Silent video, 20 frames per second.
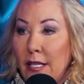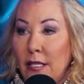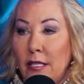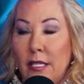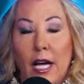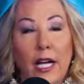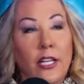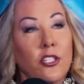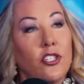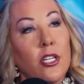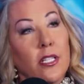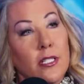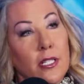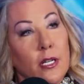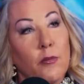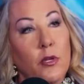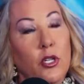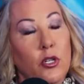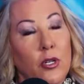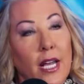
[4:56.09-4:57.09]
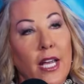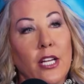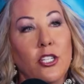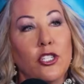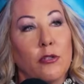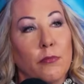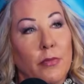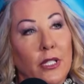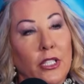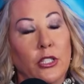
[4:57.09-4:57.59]
not just
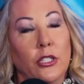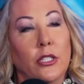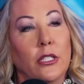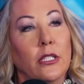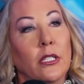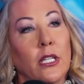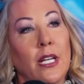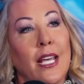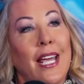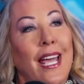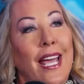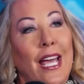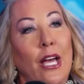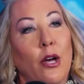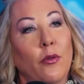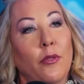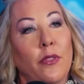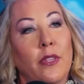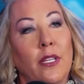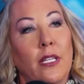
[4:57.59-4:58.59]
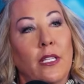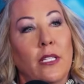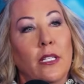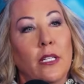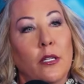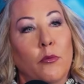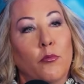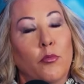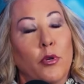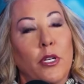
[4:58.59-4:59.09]
communication, but good, healthy,
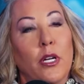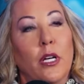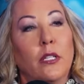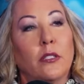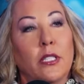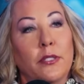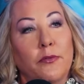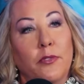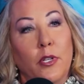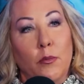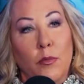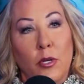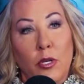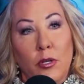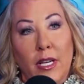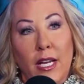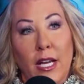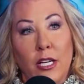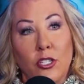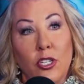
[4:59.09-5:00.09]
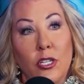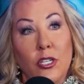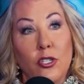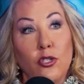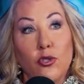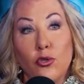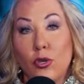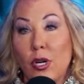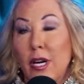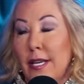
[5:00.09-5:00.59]
productive communication is
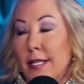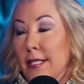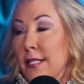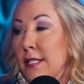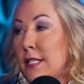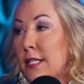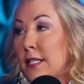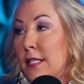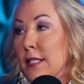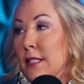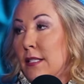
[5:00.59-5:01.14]
trust.